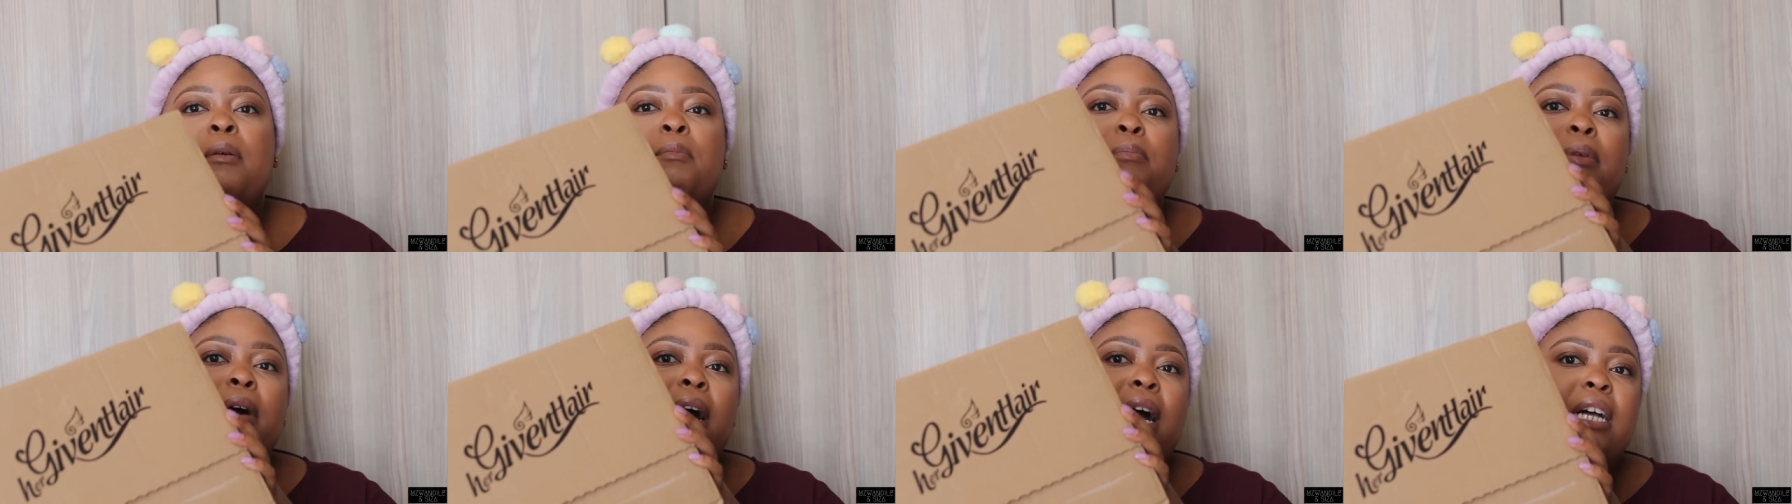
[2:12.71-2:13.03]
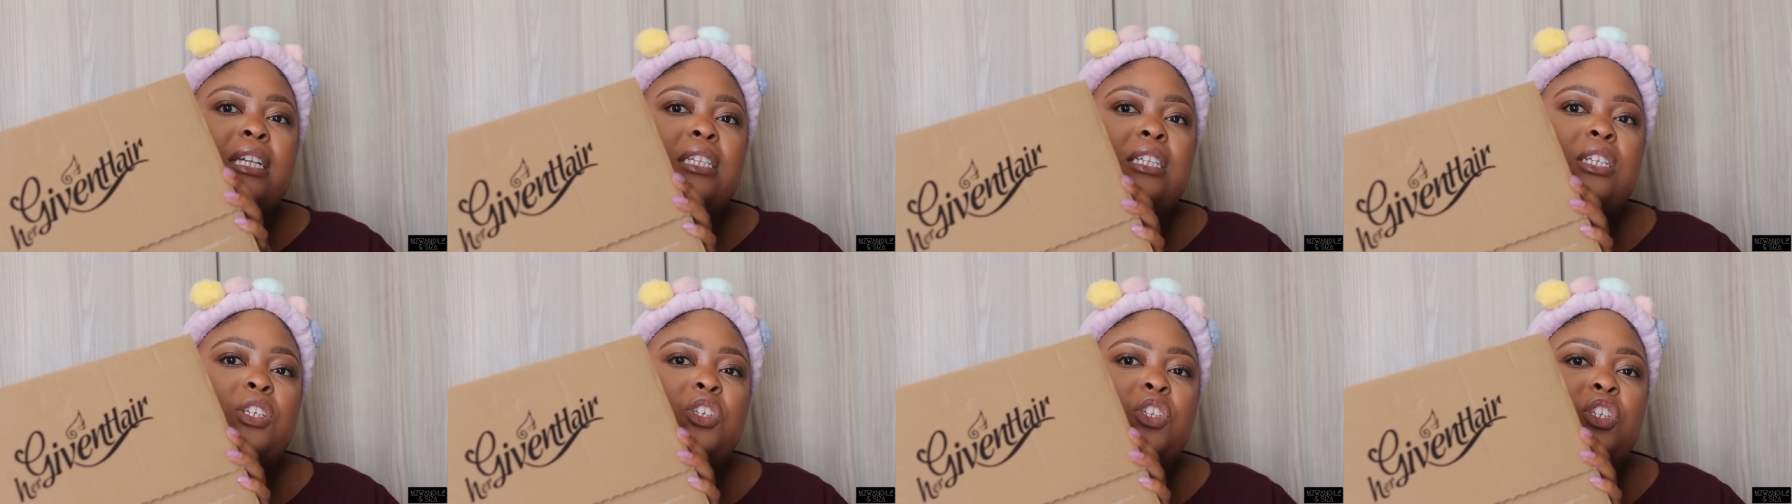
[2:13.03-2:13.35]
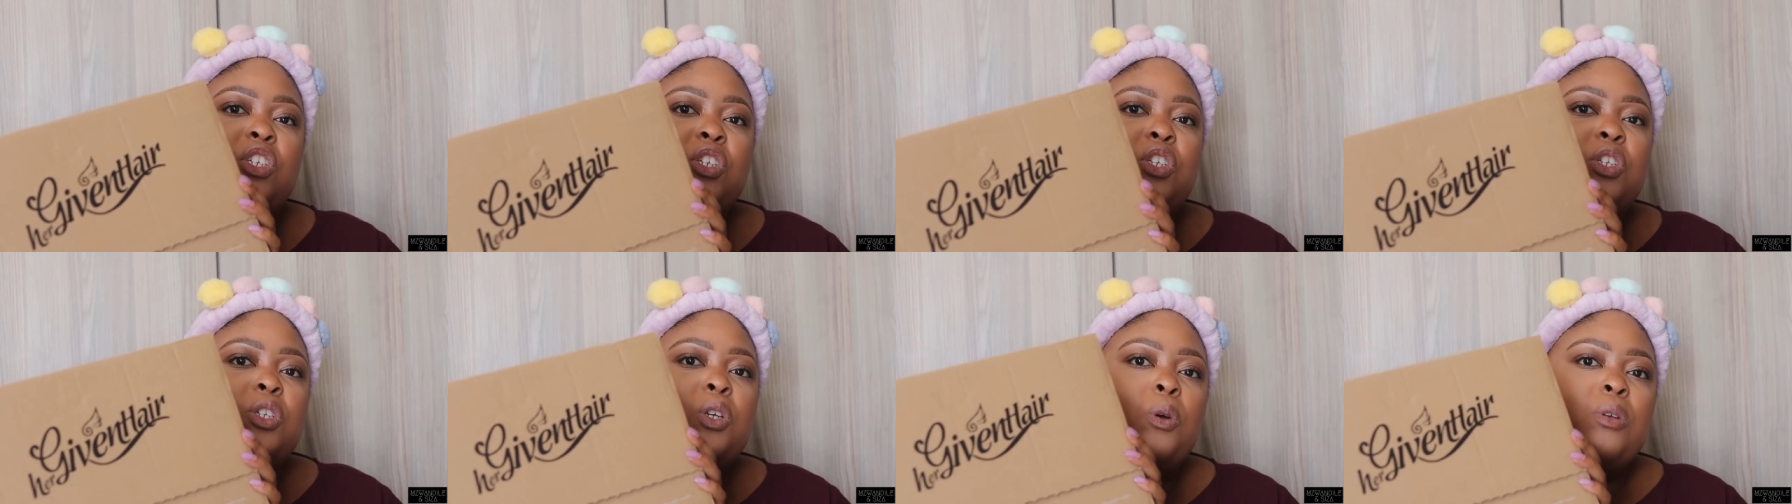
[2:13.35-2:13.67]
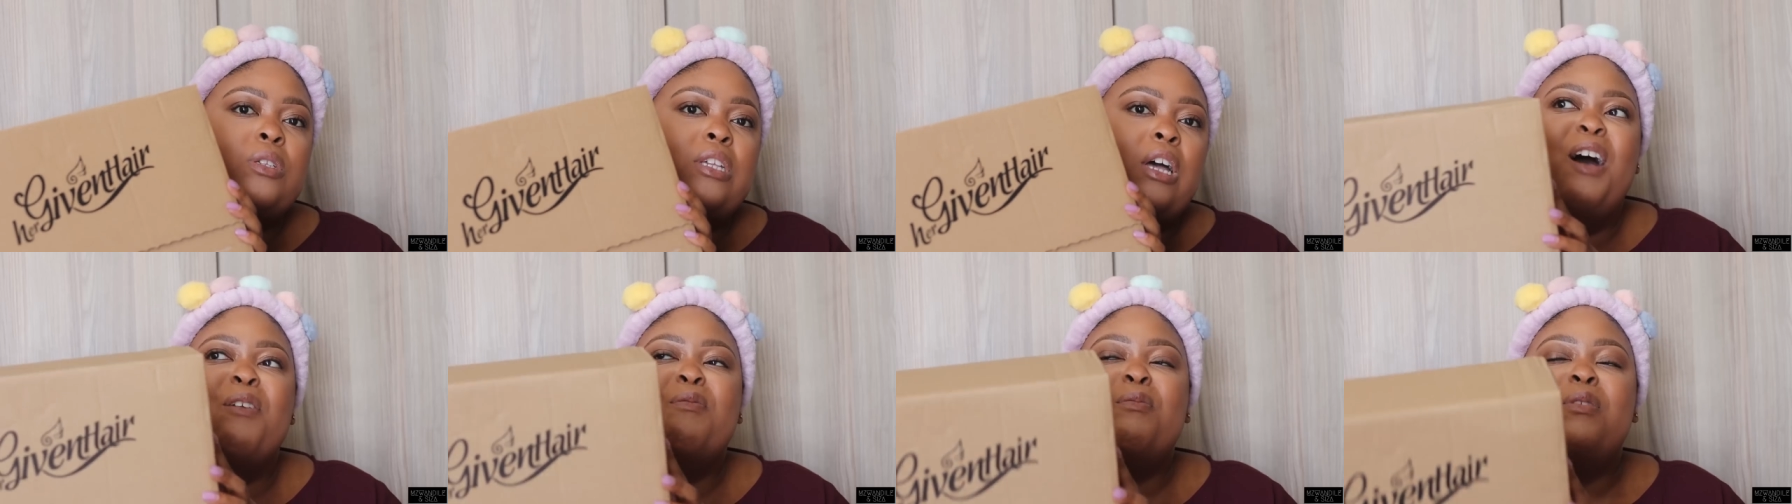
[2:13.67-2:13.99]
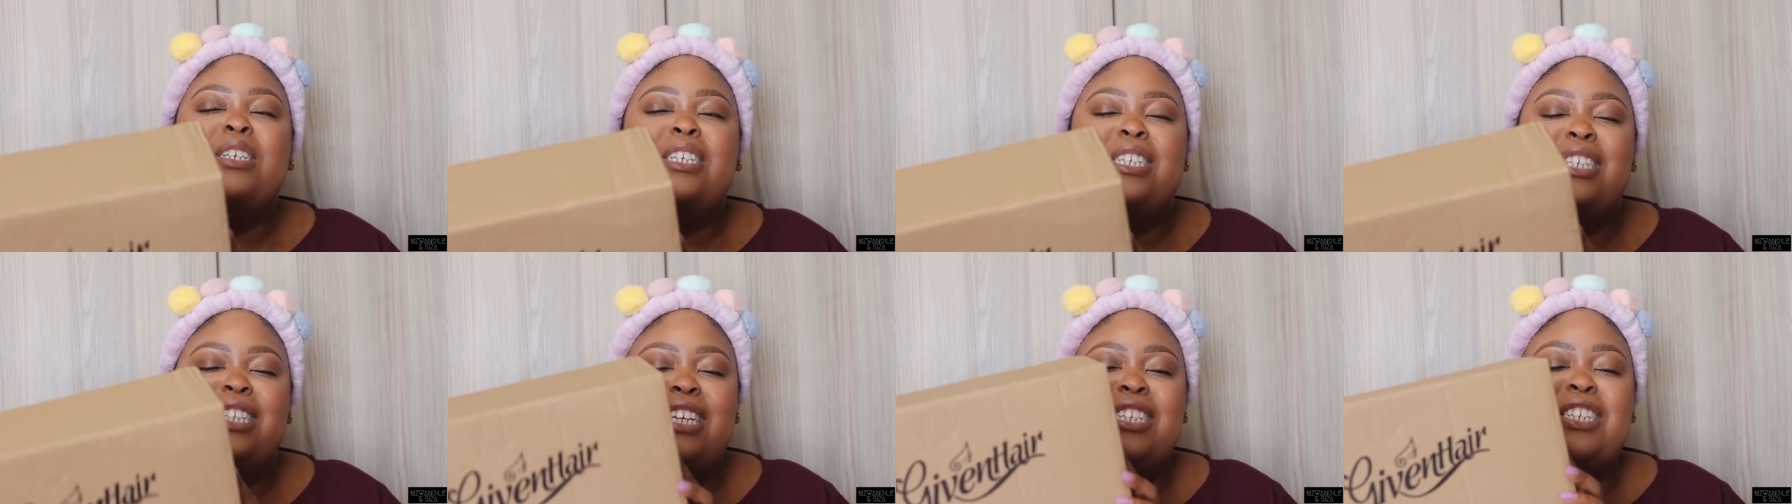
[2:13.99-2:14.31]
But it just shows how
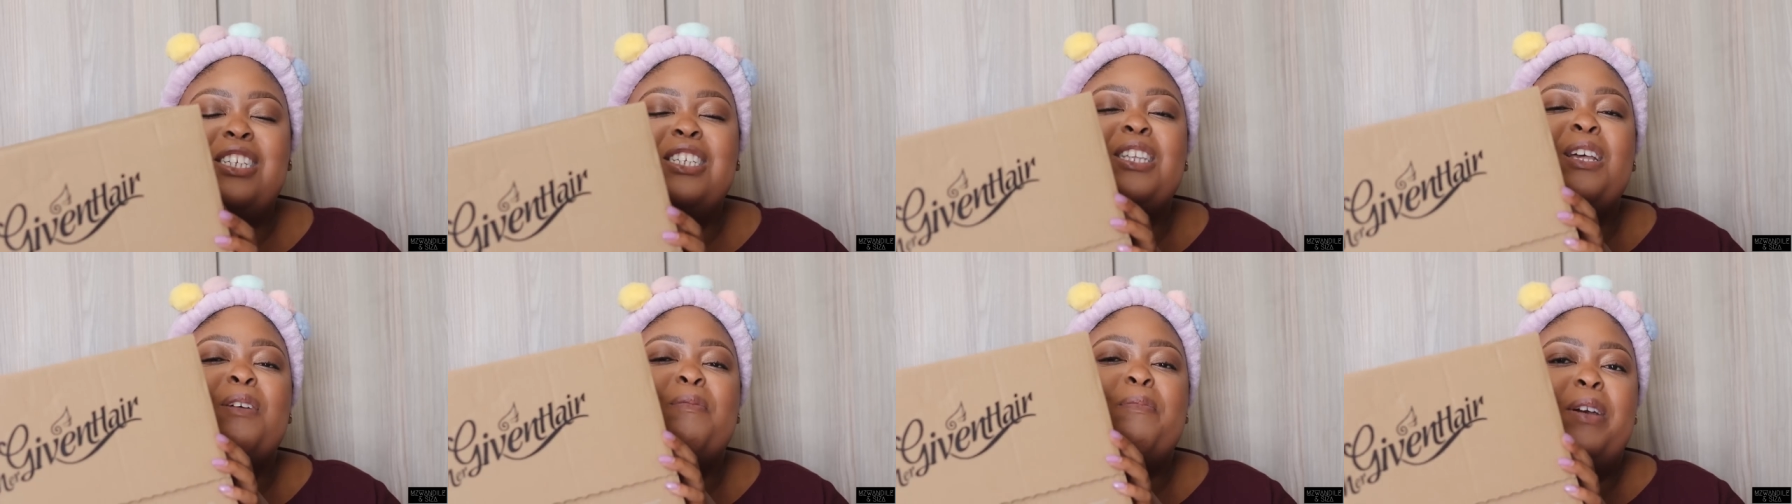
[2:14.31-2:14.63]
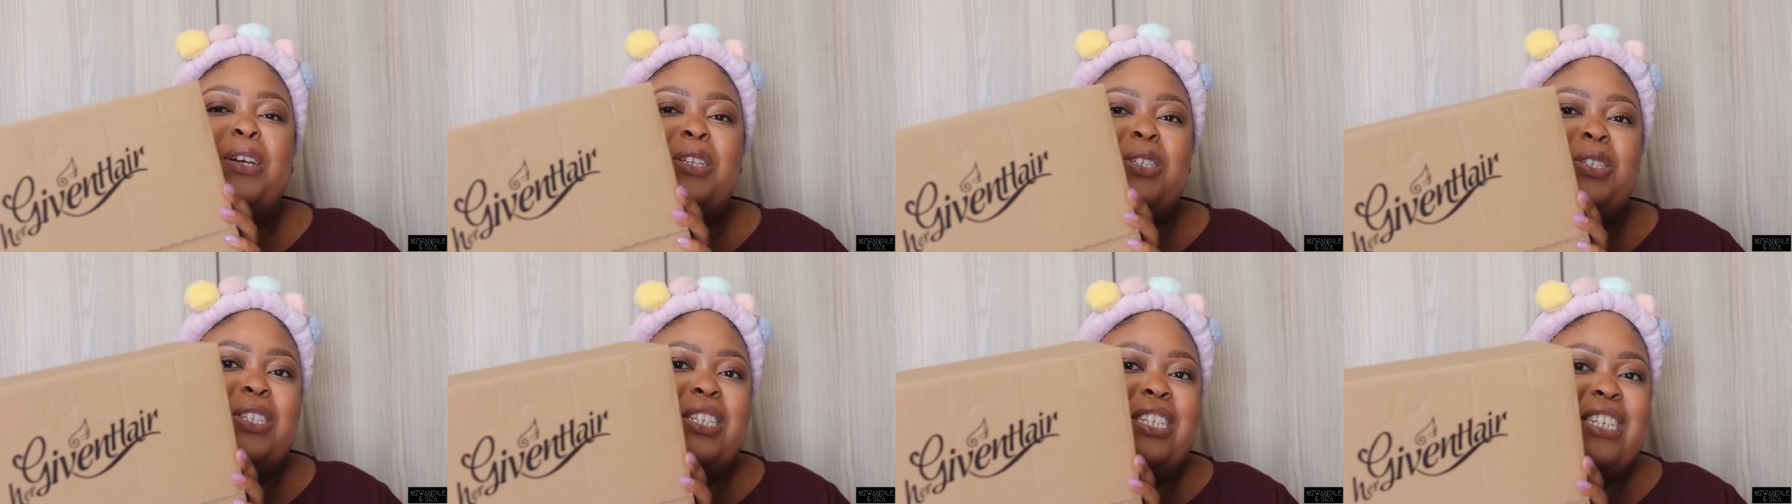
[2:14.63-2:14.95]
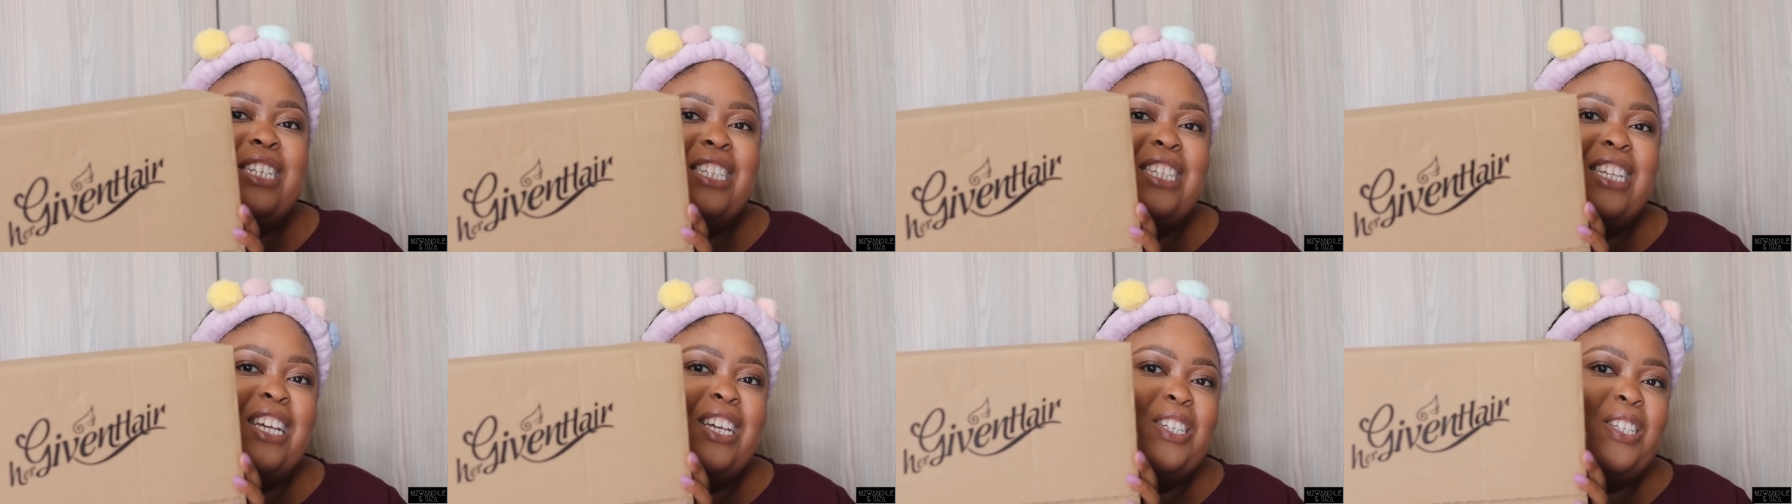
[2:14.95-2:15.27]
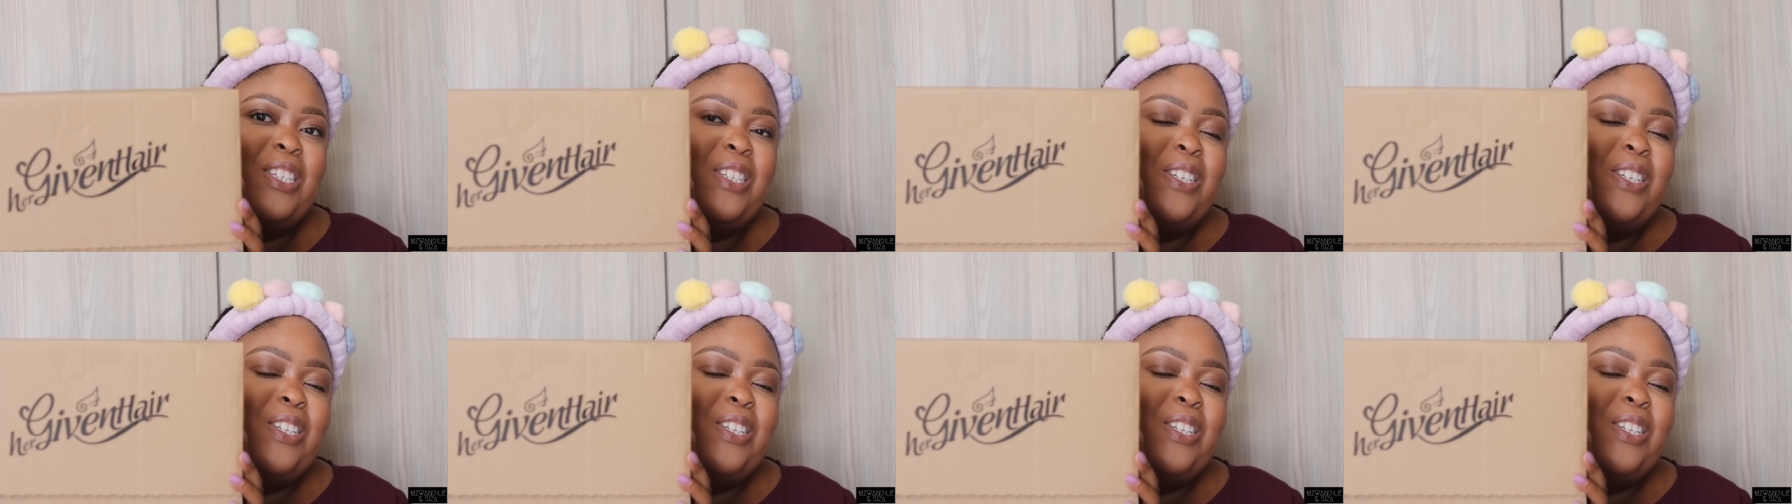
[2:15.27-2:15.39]
much attention they paid to detail.